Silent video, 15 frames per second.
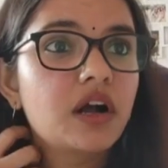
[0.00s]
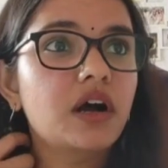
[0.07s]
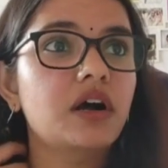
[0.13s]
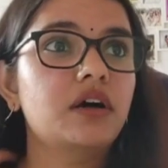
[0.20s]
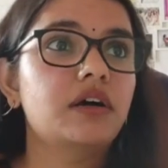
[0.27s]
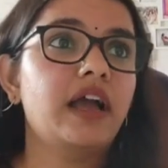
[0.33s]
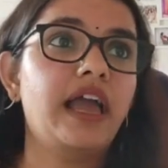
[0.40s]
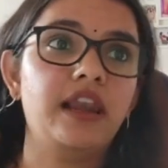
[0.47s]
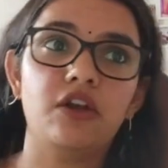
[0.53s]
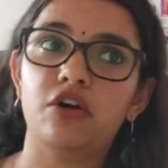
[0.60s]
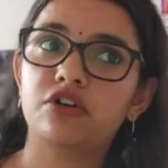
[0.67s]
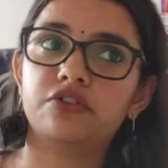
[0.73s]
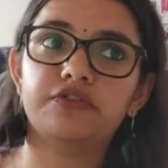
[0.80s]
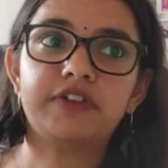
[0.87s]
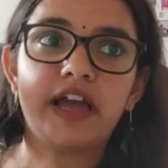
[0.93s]
a hell
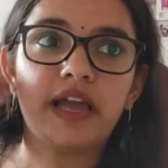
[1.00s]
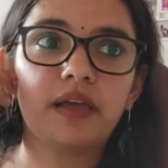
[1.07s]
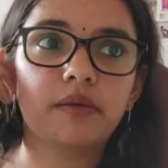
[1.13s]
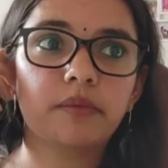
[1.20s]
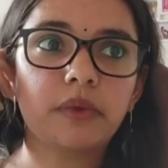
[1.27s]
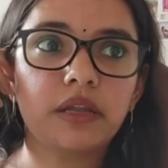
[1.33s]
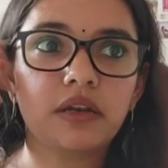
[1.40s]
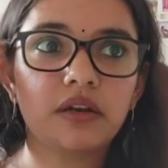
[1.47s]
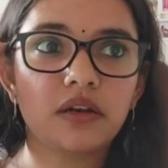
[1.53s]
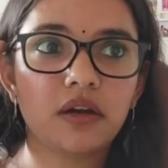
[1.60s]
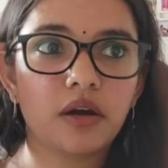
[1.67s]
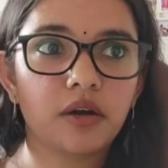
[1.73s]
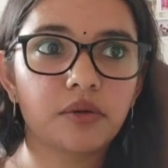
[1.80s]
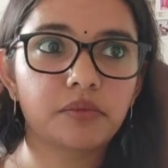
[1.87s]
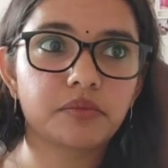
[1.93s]
lot of time in
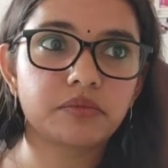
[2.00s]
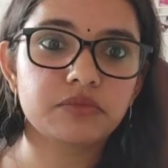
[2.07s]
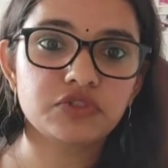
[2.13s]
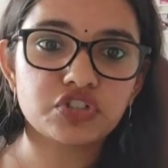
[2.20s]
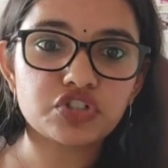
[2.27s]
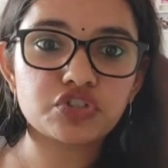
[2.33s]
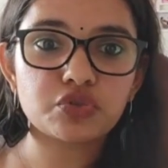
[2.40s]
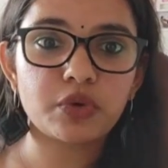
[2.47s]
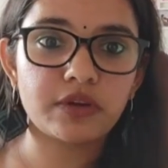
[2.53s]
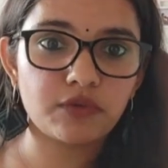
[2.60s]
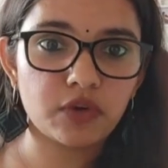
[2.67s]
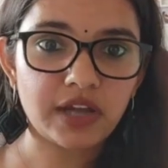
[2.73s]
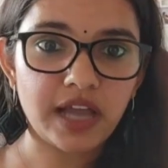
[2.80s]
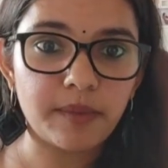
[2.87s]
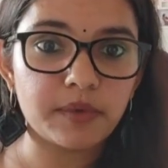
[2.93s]
just doing
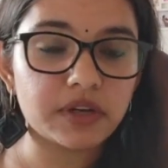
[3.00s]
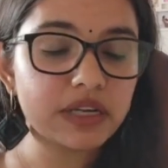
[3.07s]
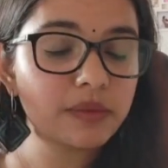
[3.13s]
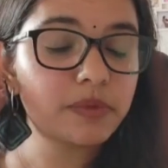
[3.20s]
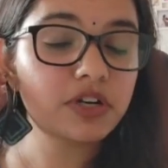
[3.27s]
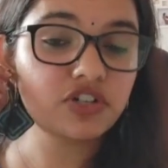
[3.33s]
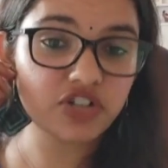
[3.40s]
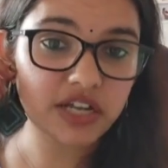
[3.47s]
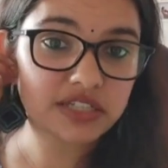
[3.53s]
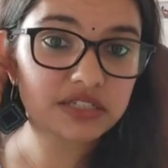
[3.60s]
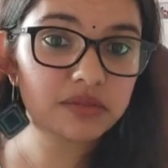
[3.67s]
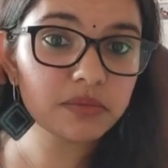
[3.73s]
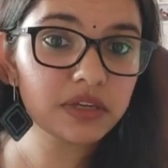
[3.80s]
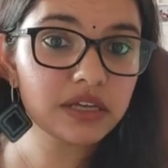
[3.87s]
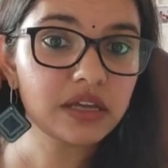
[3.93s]
vocabulary, but trust
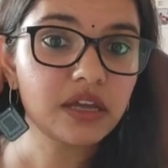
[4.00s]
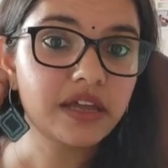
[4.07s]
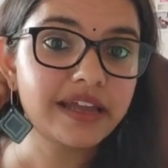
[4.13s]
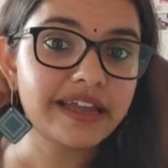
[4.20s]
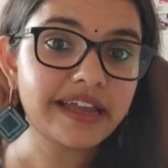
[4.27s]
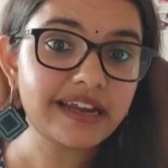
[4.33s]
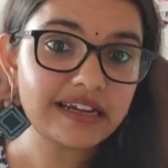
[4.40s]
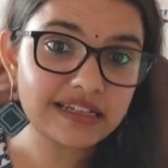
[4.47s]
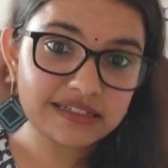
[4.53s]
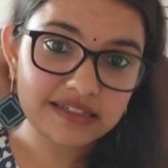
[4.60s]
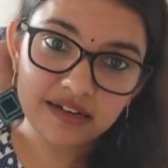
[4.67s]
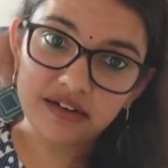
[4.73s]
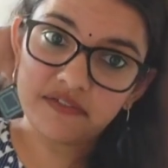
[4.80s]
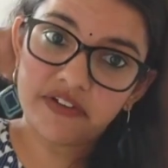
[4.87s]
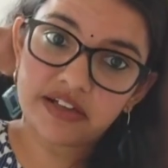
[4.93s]
me, it is an
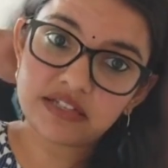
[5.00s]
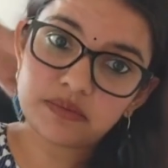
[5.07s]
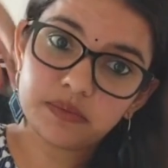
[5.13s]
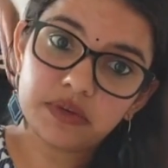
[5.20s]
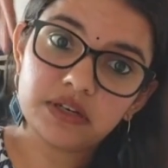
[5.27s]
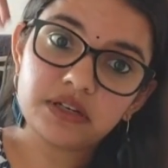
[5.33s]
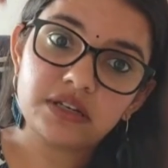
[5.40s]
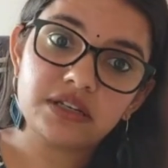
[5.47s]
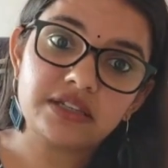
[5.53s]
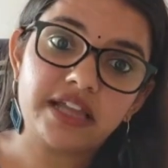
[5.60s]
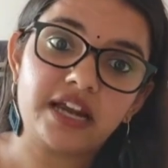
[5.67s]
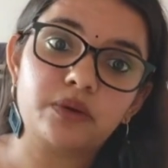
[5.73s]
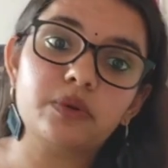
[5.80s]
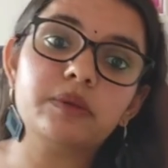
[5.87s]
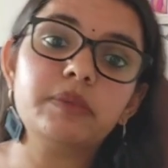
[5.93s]
investment that
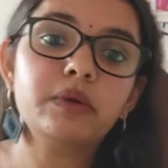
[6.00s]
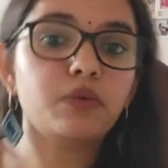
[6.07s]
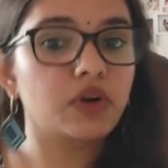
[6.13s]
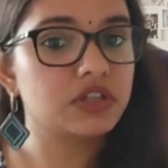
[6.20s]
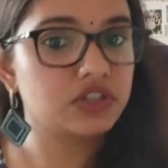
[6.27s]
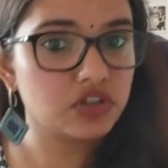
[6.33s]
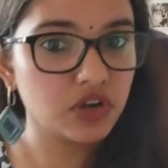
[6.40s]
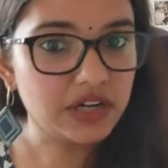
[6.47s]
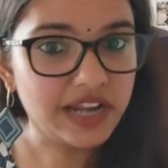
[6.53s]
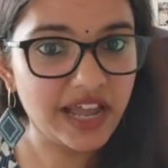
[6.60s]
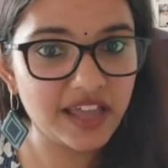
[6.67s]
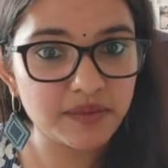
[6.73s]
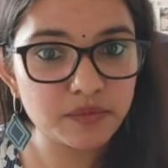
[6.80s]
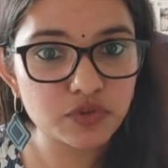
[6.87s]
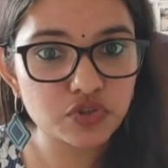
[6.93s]
will be worth your
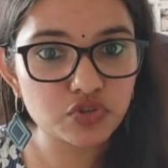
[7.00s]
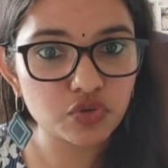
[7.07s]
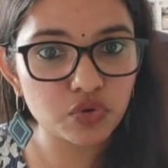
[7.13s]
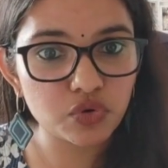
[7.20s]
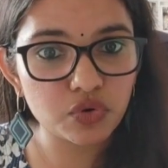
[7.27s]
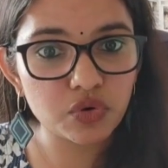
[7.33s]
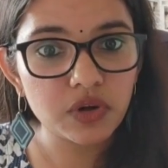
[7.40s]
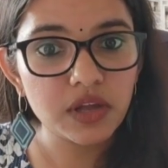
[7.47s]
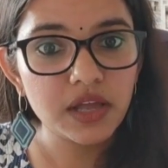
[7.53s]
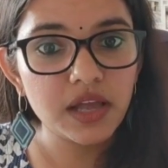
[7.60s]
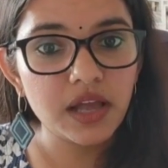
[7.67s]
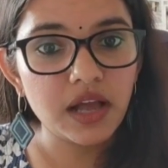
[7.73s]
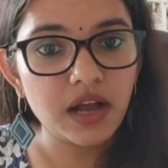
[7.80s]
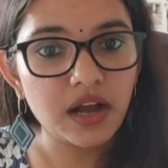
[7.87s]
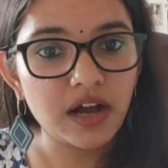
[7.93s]
time. So
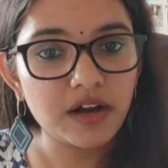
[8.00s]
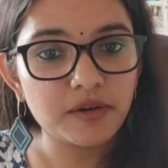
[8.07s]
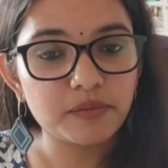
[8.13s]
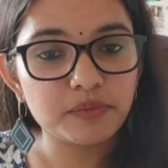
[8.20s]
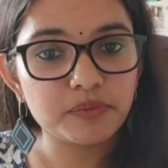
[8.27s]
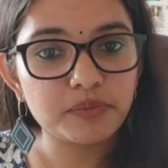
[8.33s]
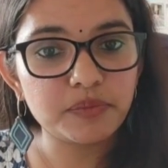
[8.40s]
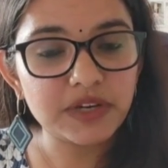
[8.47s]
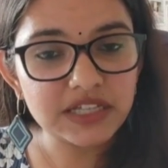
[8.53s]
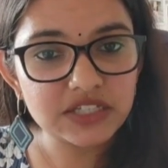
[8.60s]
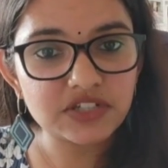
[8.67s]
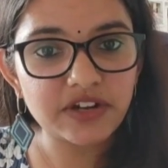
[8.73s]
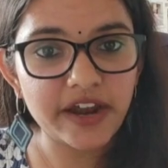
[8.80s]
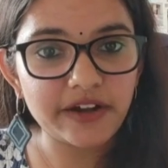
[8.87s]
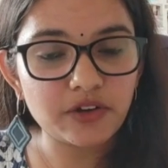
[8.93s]
please
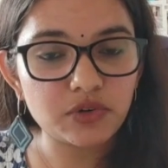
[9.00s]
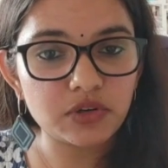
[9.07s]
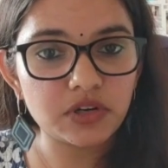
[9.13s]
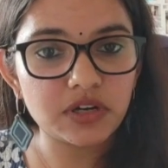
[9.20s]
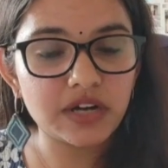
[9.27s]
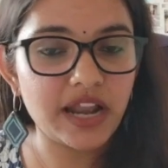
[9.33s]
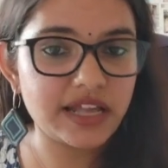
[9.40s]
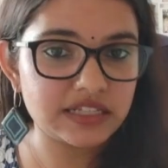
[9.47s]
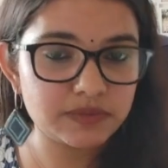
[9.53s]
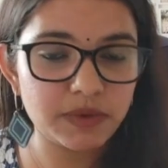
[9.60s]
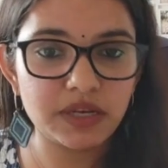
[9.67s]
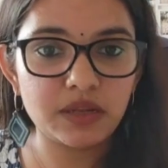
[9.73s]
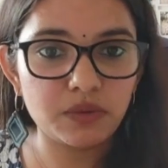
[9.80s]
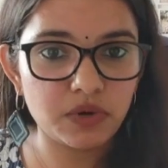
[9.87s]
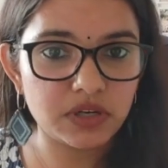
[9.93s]
try to learn as
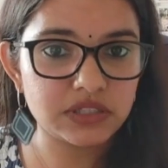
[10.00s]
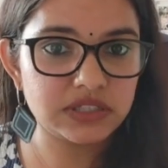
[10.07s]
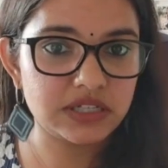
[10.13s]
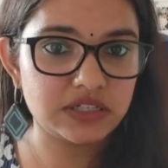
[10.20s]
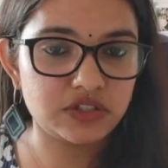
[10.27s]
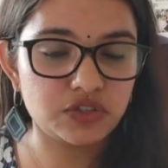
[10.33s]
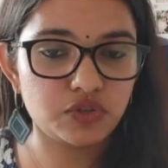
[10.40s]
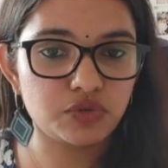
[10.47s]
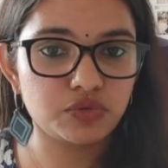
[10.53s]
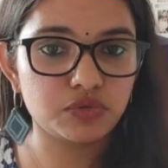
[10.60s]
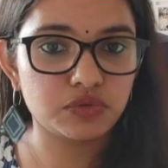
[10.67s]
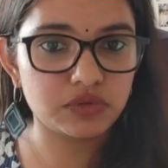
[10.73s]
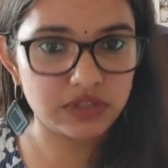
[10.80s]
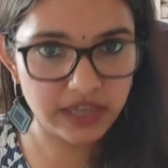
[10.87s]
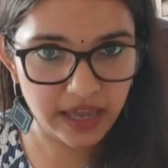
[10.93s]
many words as you
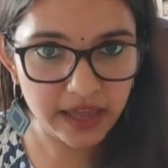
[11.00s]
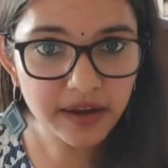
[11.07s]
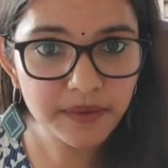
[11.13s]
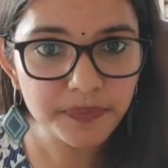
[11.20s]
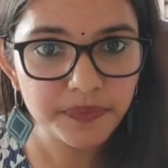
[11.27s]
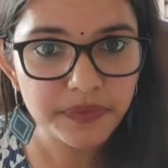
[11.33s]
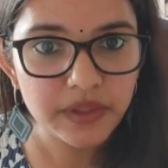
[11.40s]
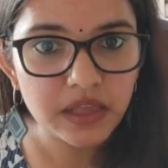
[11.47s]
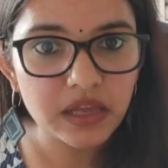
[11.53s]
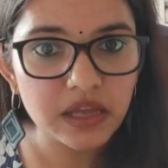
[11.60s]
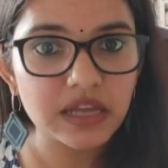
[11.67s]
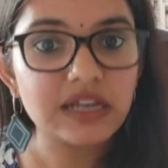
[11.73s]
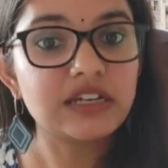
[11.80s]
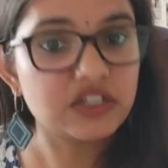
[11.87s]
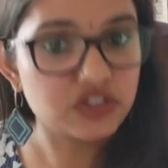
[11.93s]
can.
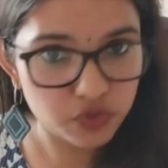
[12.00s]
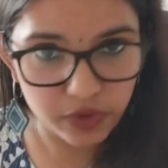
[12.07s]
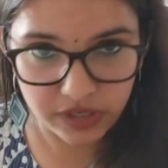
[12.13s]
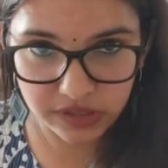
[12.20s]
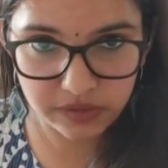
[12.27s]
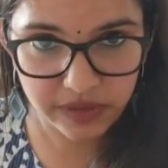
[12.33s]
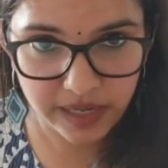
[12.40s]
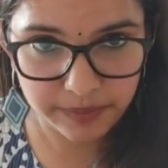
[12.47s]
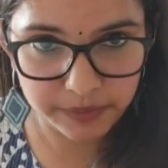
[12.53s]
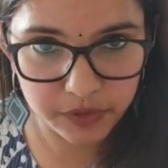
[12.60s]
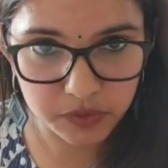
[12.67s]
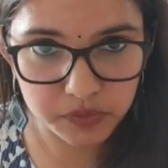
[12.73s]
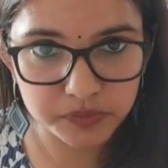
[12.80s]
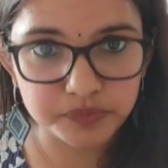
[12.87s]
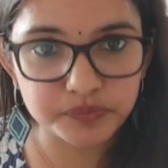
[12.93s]
It is going to help you.